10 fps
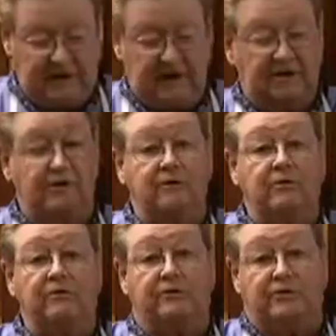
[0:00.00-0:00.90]
and you can
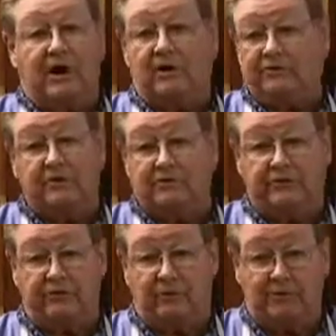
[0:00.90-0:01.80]
use your towels,
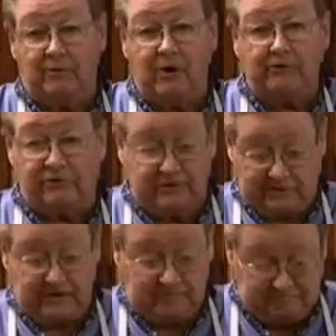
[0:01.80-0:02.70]
just throw them in the wash and
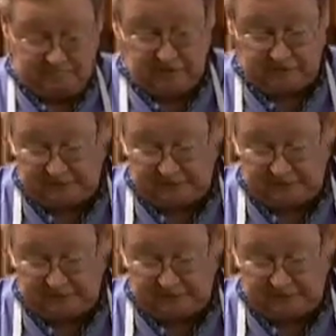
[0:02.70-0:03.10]
you got it all